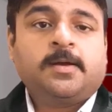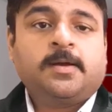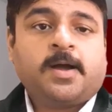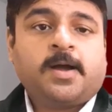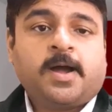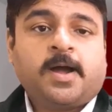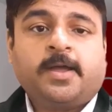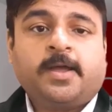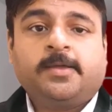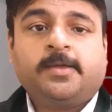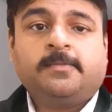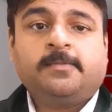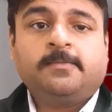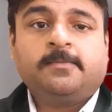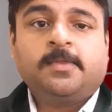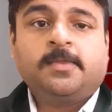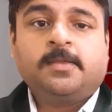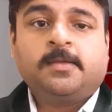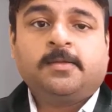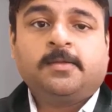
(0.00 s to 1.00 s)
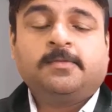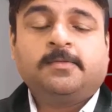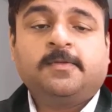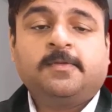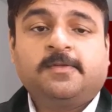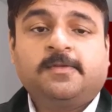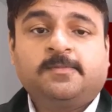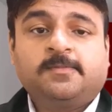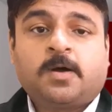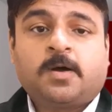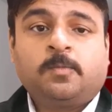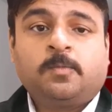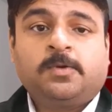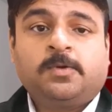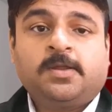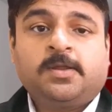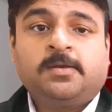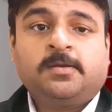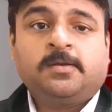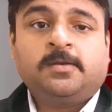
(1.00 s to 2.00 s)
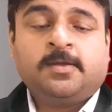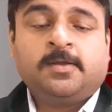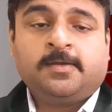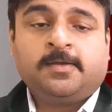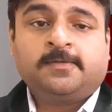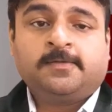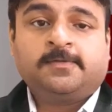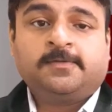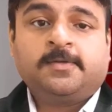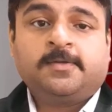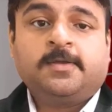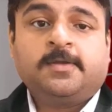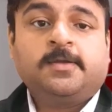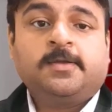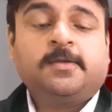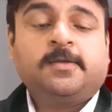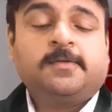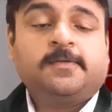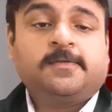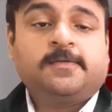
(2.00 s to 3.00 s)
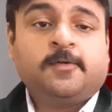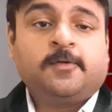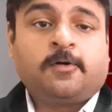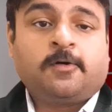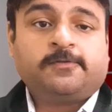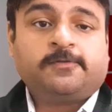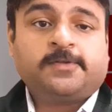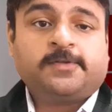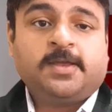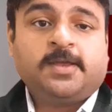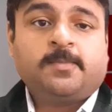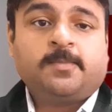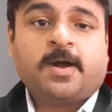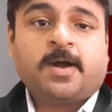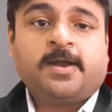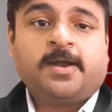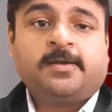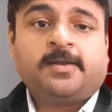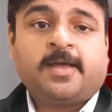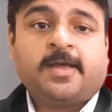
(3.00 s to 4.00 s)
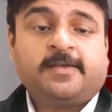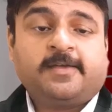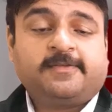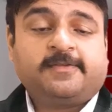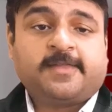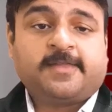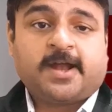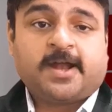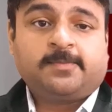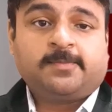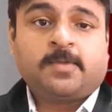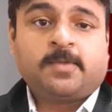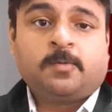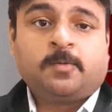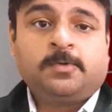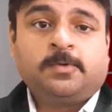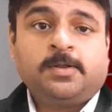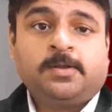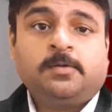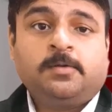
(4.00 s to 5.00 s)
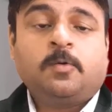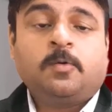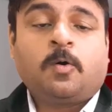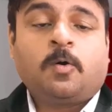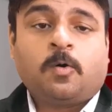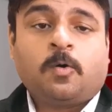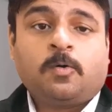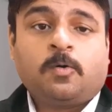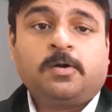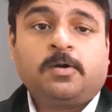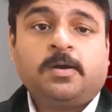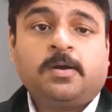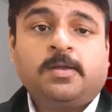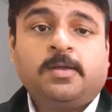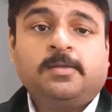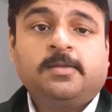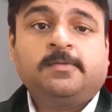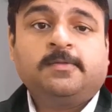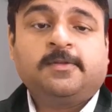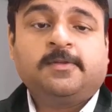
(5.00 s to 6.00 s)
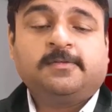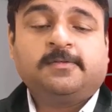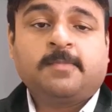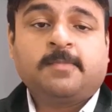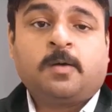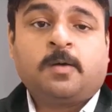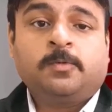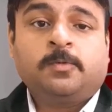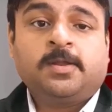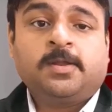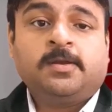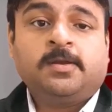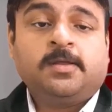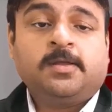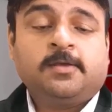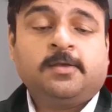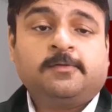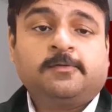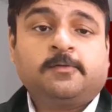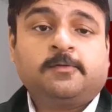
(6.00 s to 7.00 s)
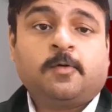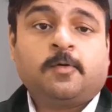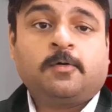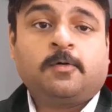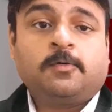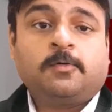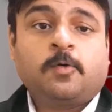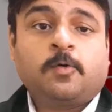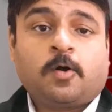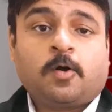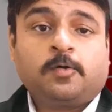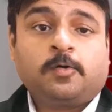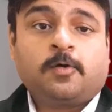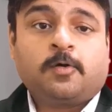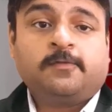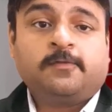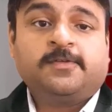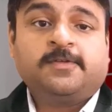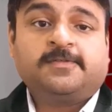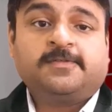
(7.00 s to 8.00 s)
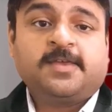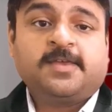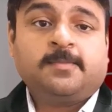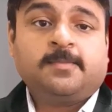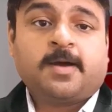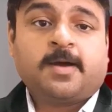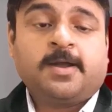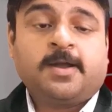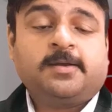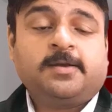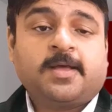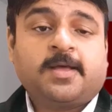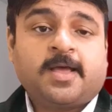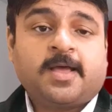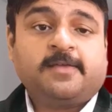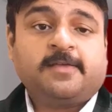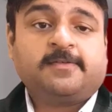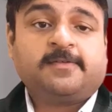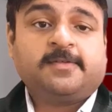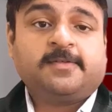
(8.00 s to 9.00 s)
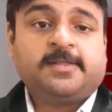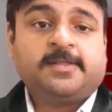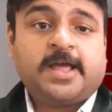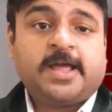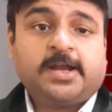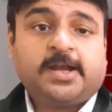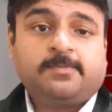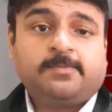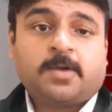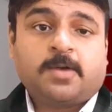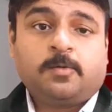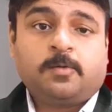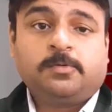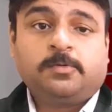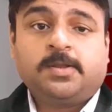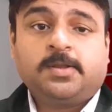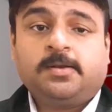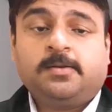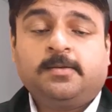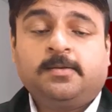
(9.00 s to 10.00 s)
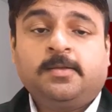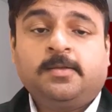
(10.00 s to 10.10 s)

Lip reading: high, this mountain is of same height as that mountain, or this mountain is not of the same height as that mountain.